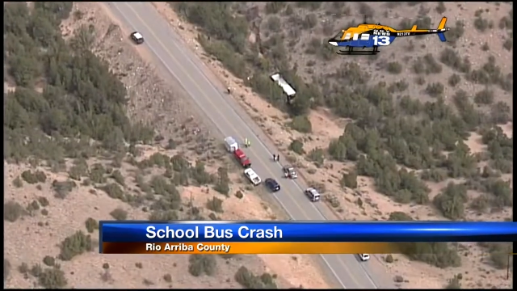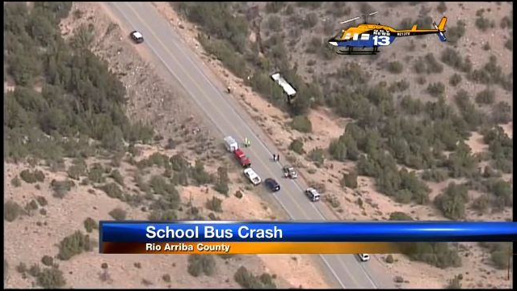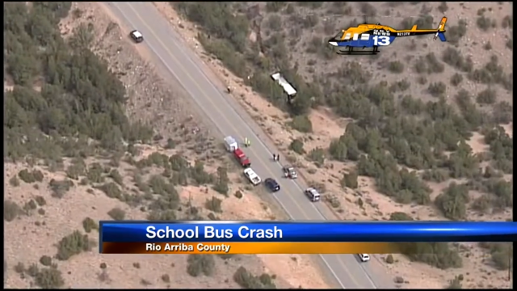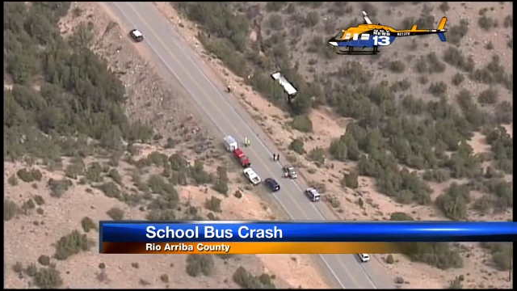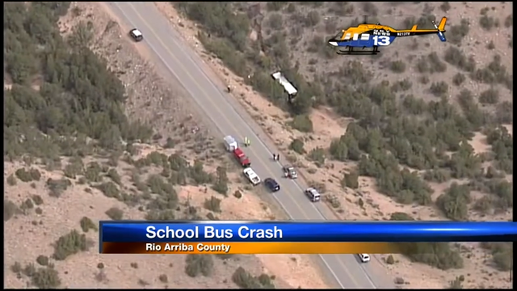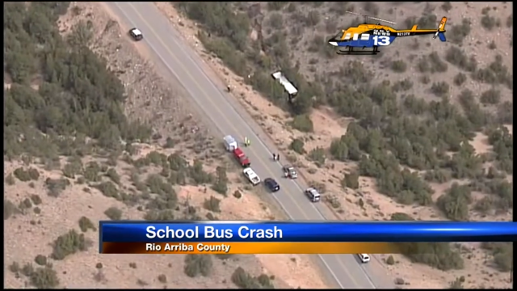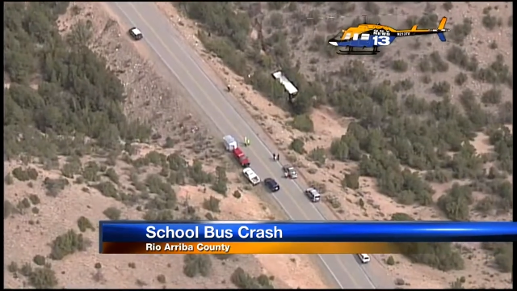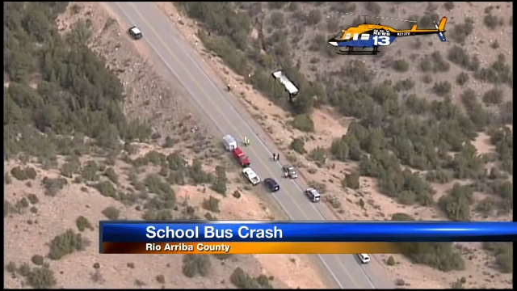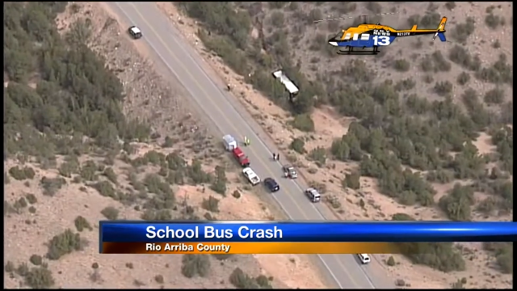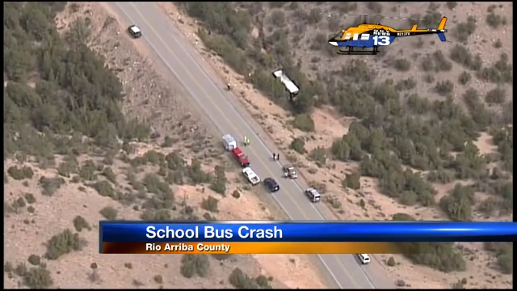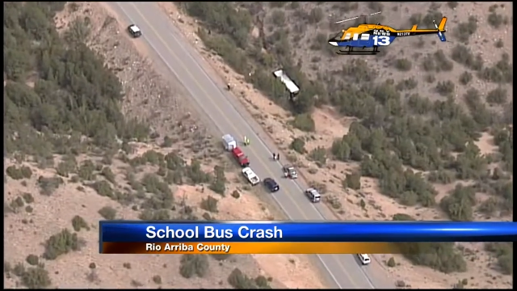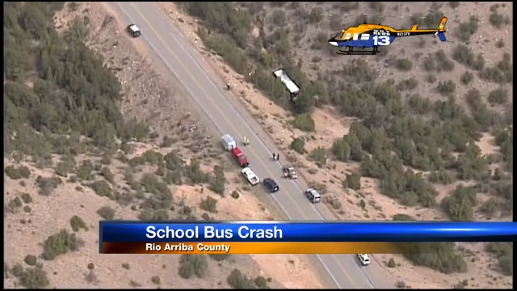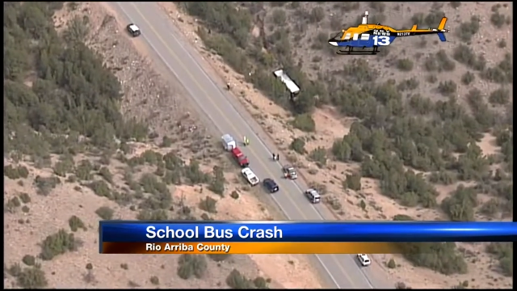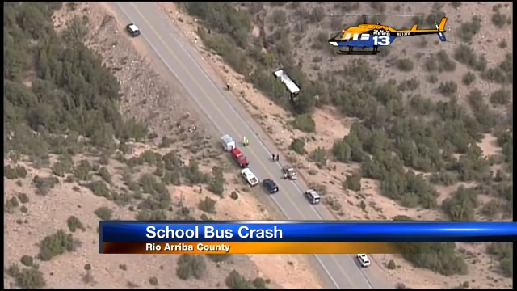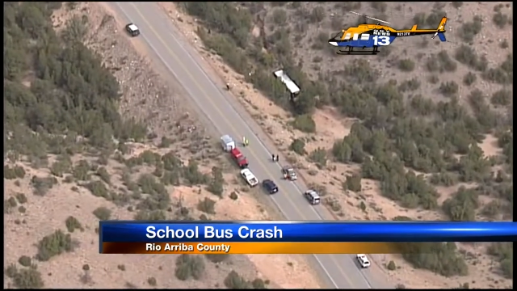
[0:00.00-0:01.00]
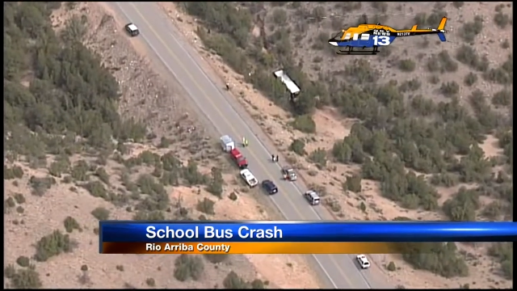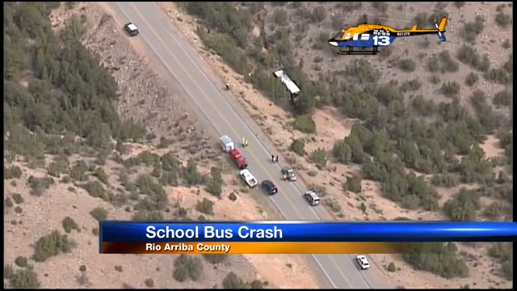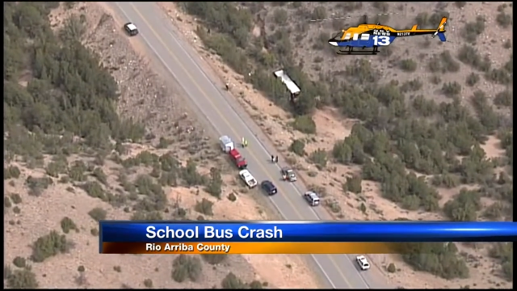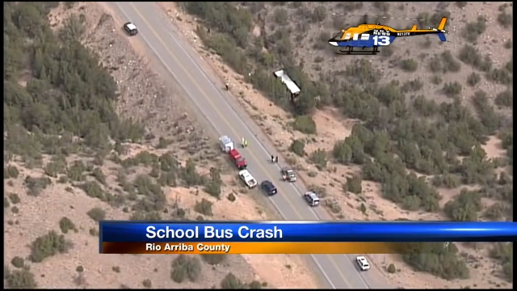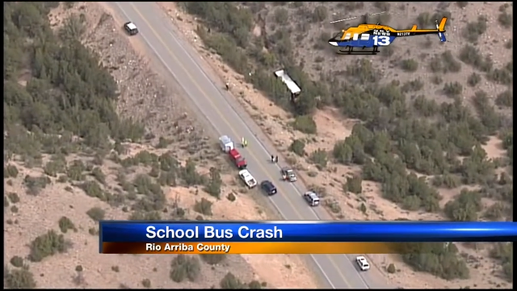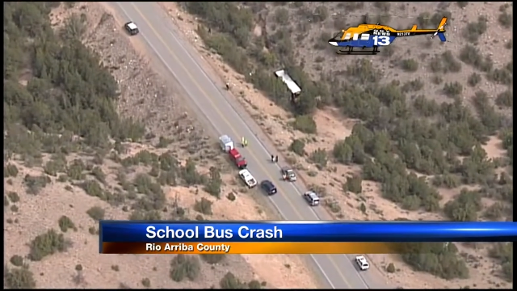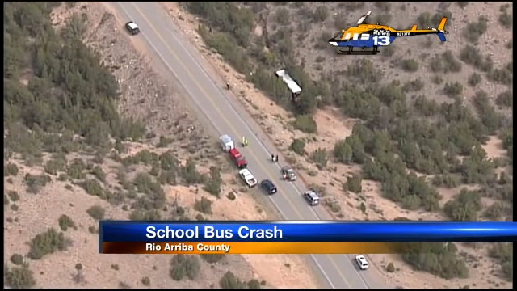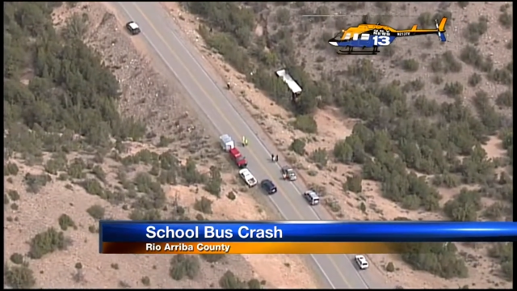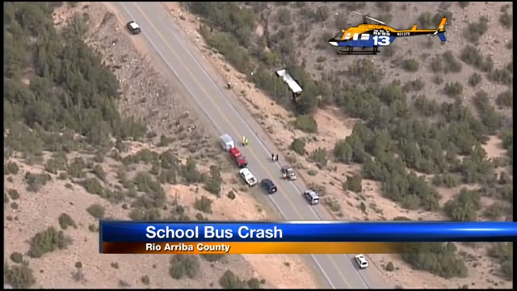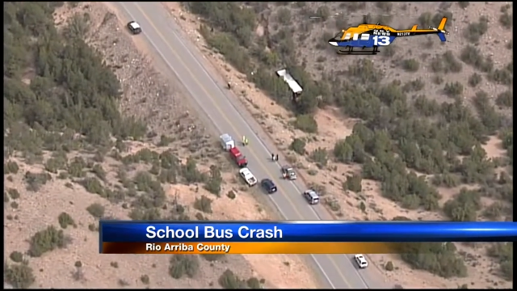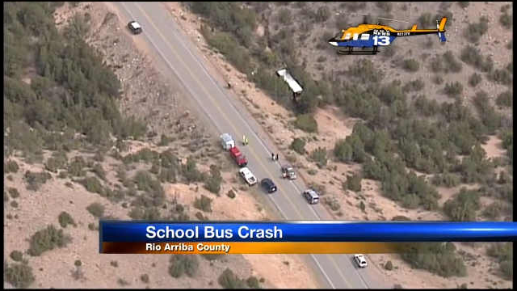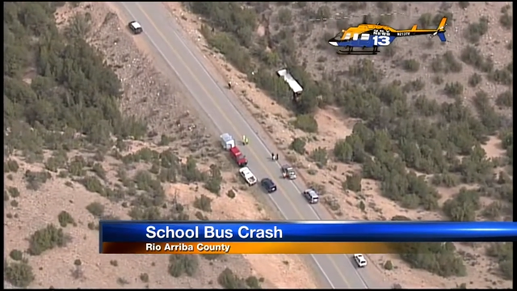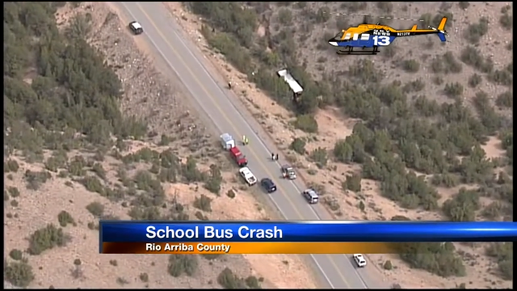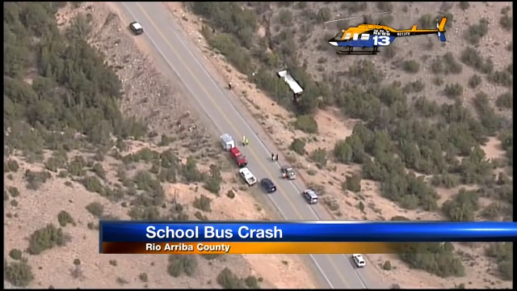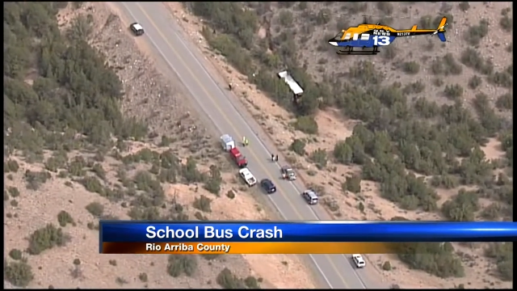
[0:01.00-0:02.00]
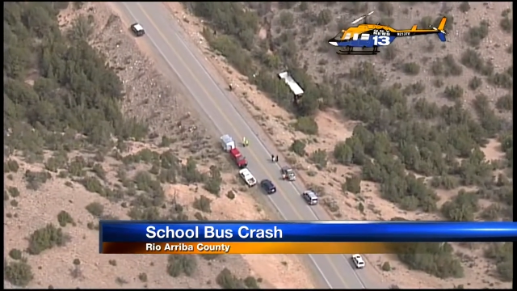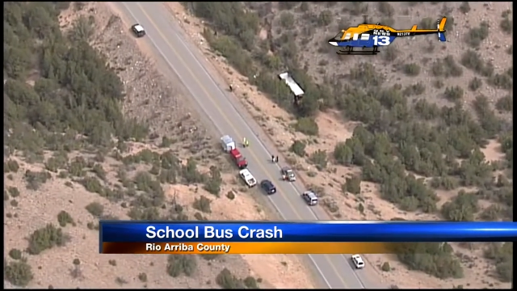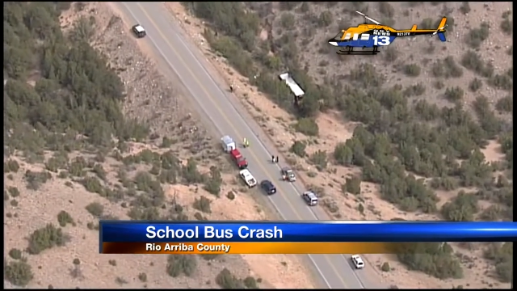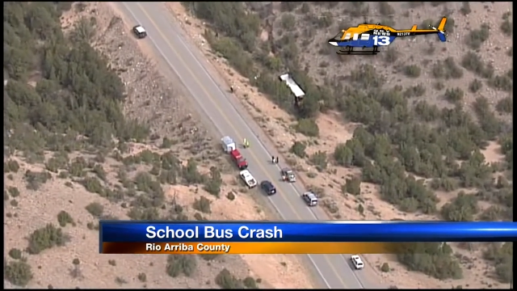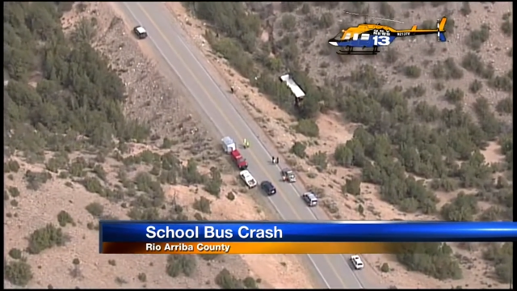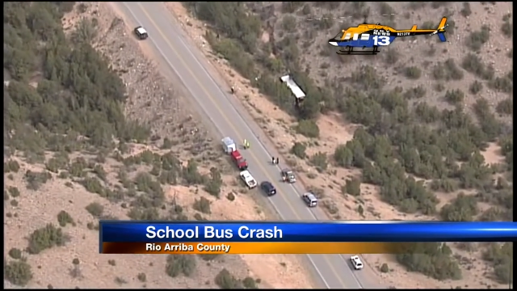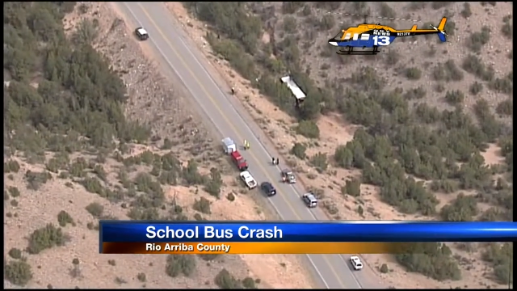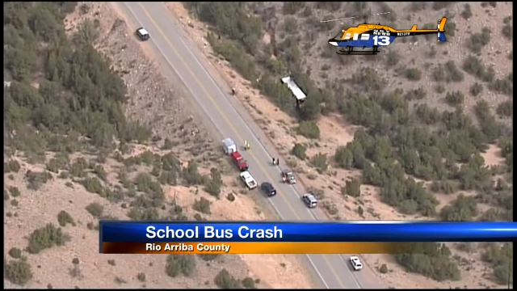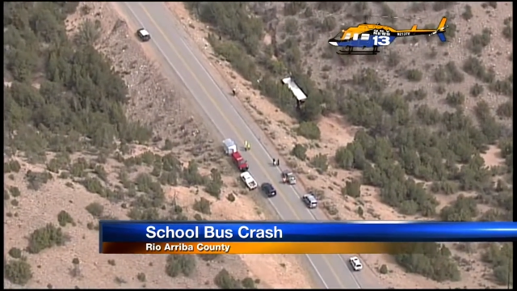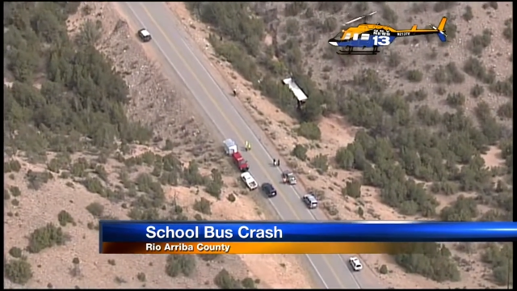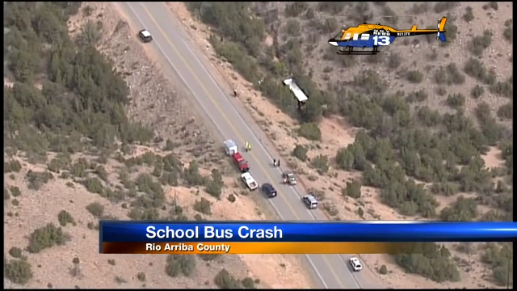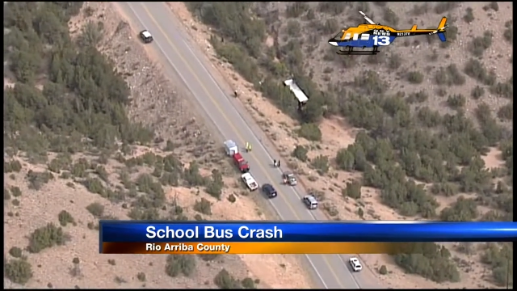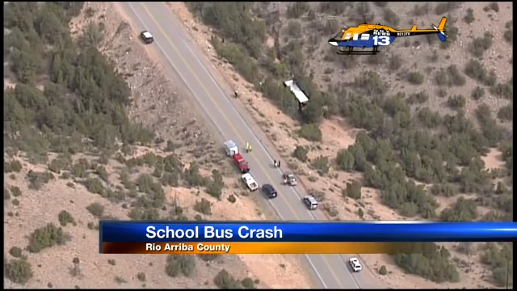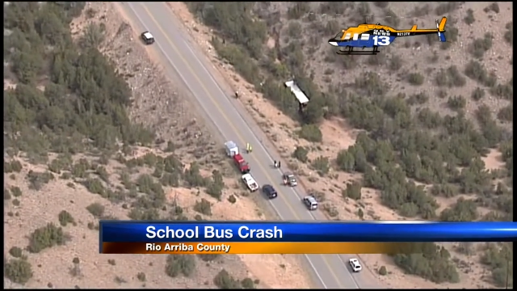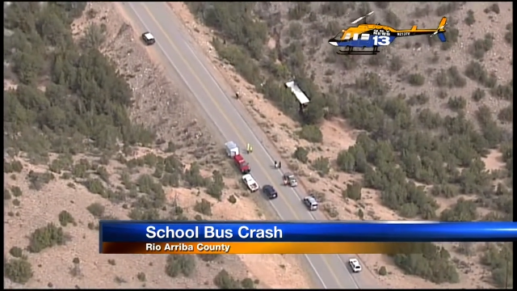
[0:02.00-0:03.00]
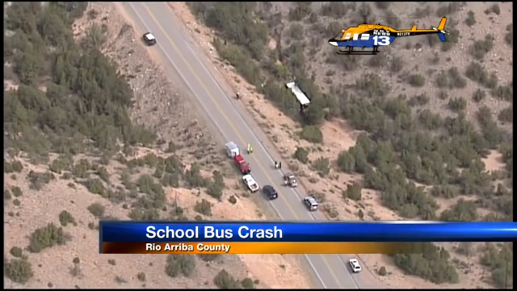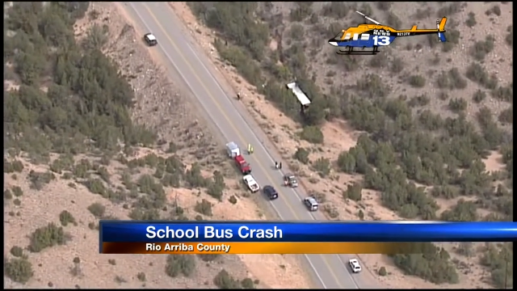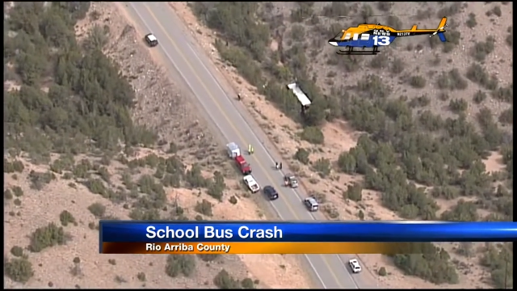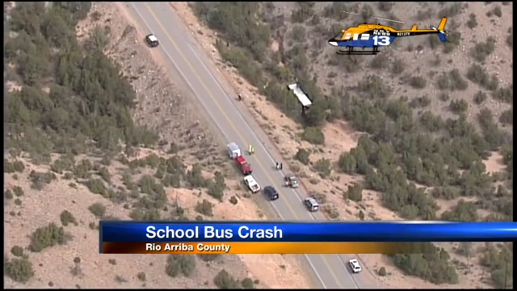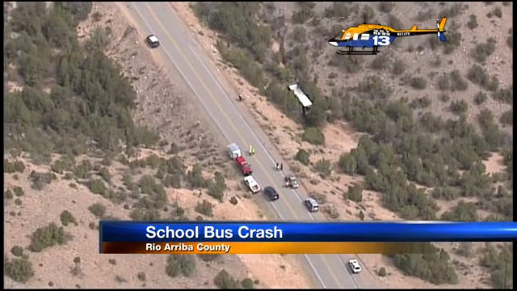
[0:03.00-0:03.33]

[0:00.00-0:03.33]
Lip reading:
[unreadable: no face in view]